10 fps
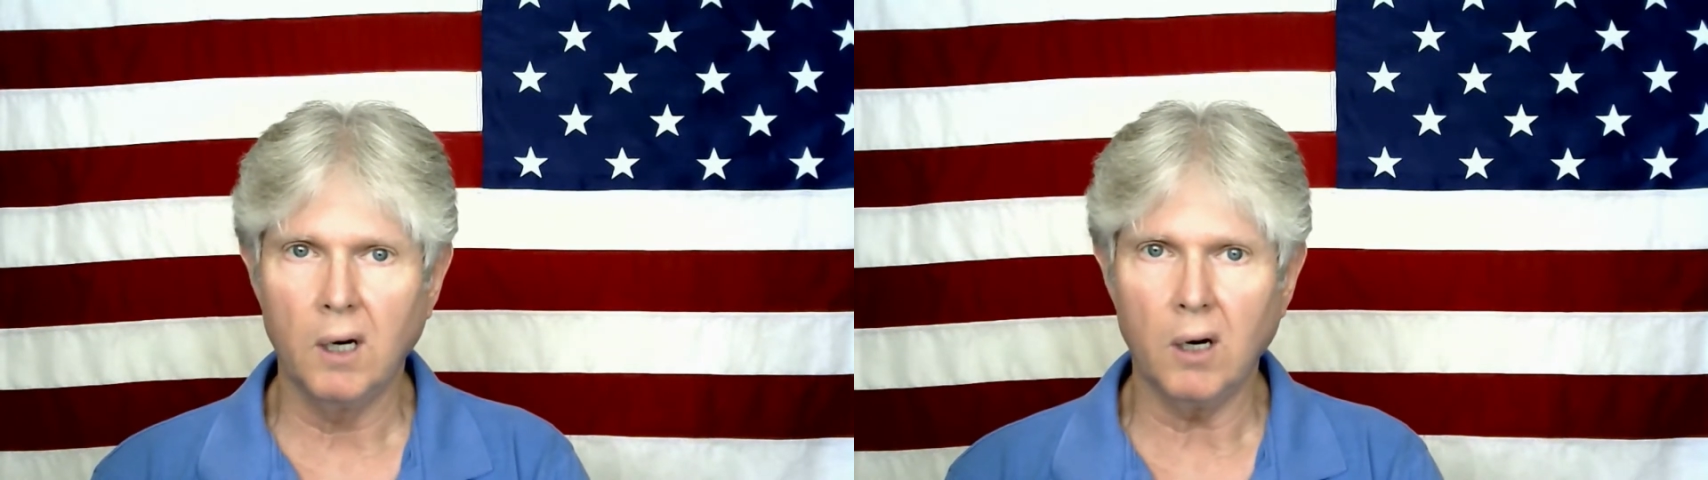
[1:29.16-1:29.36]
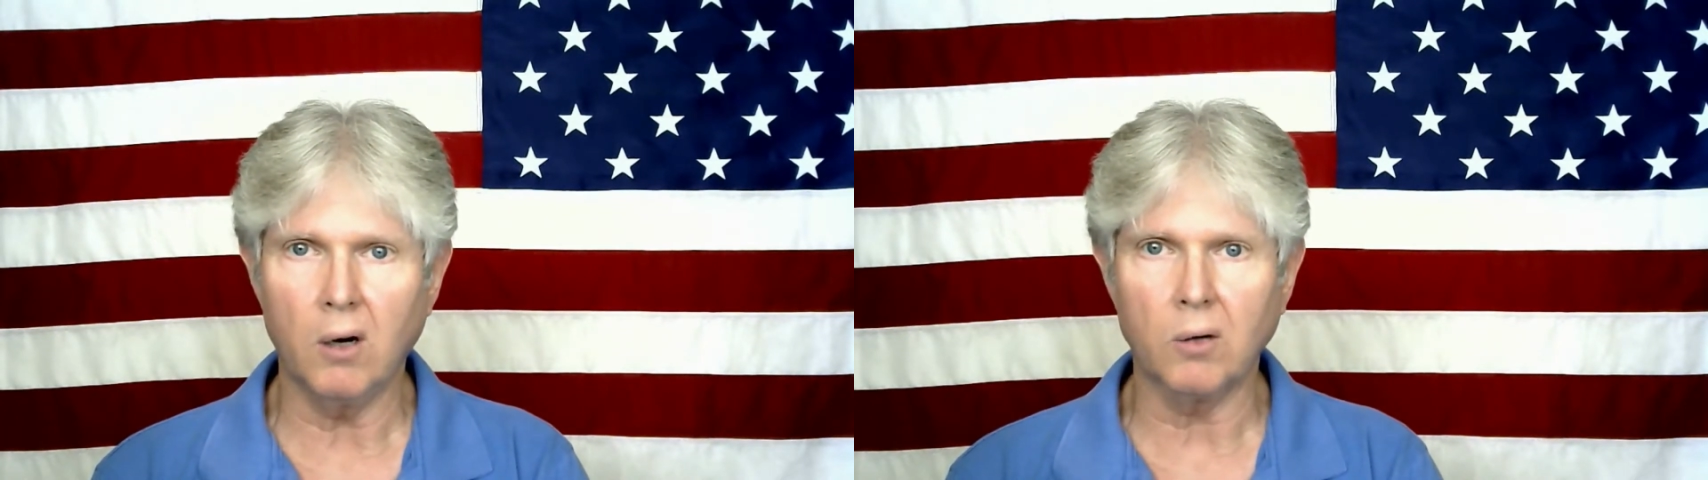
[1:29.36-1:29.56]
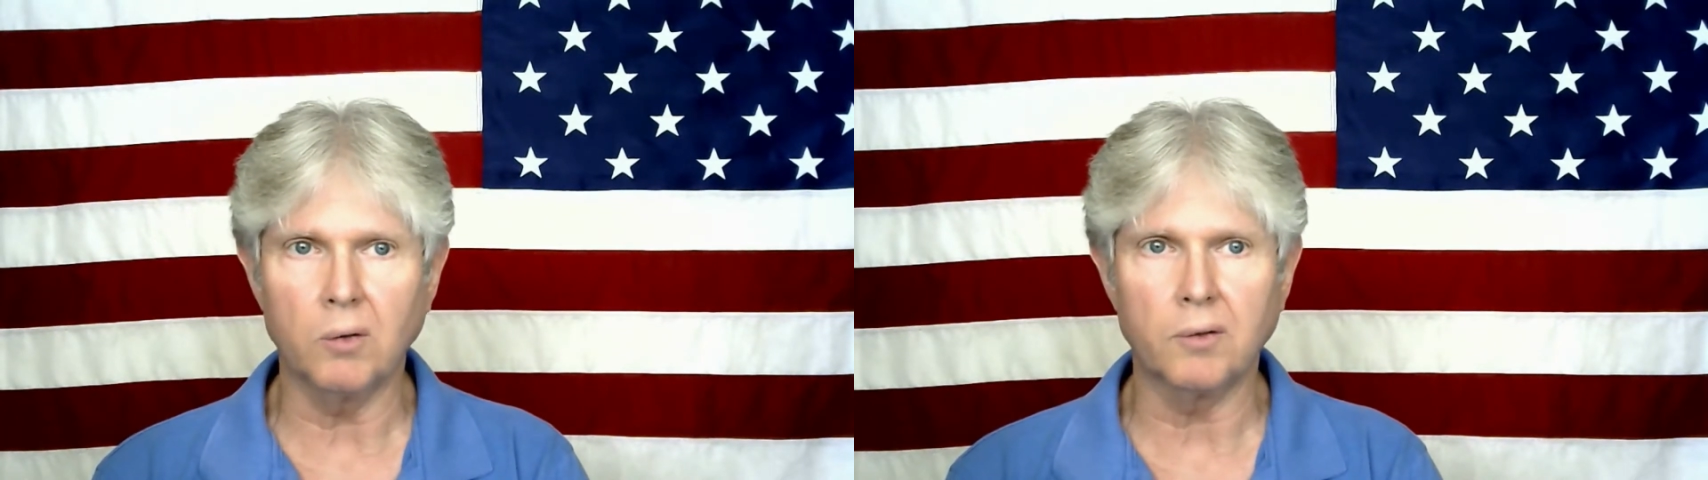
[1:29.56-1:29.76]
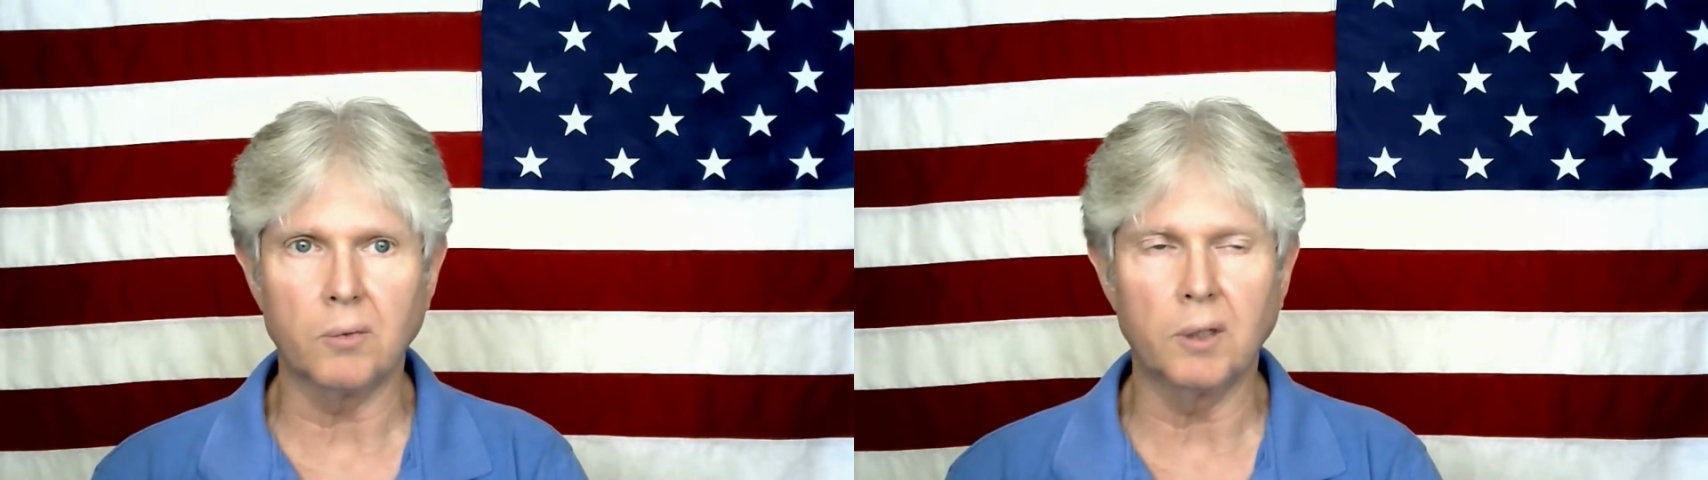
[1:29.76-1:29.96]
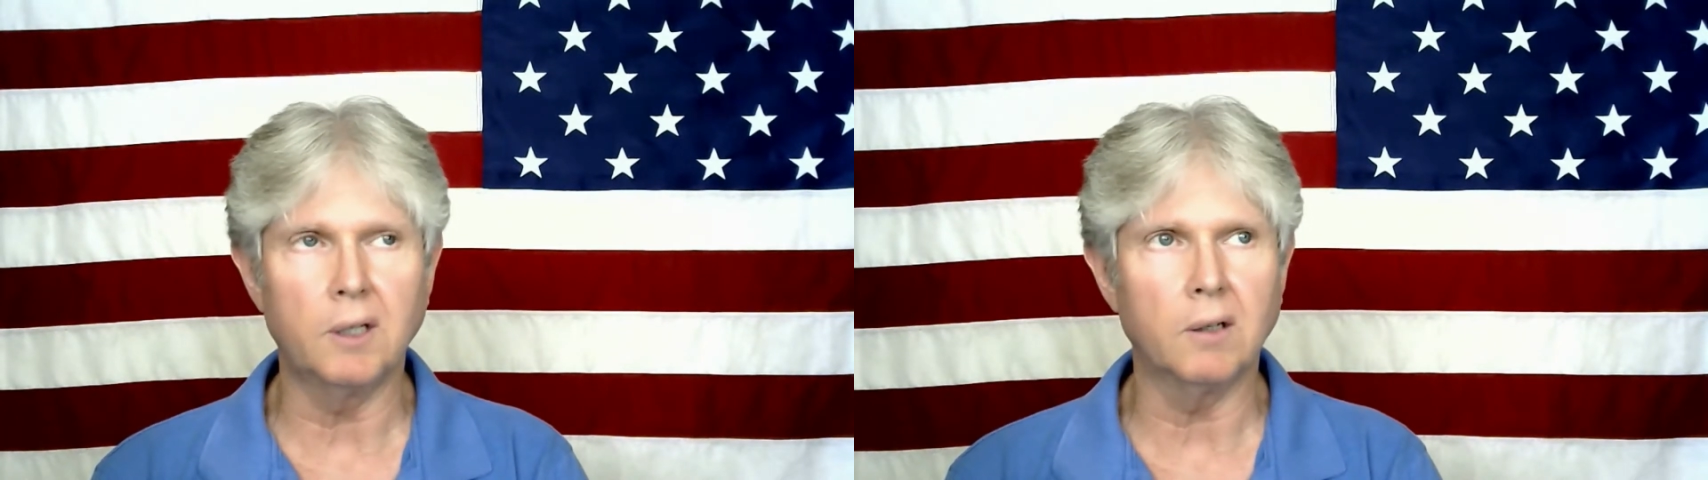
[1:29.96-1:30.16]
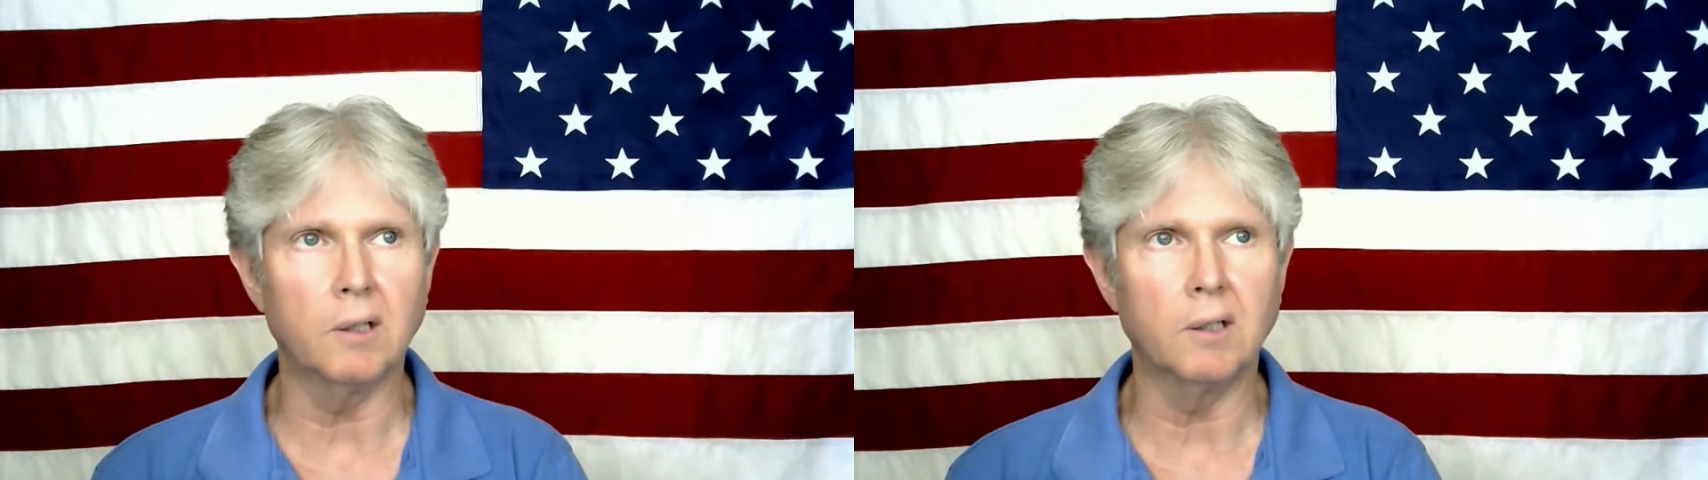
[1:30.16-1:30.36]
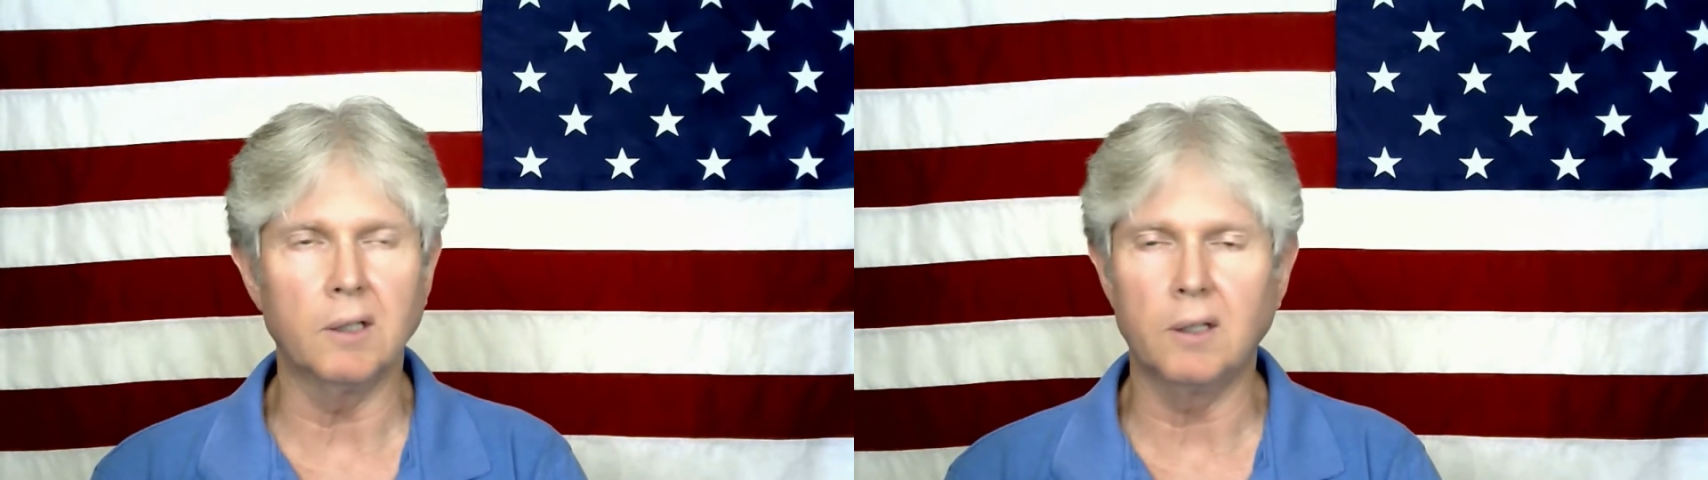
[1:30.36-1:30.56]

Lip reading: Article 3 clearly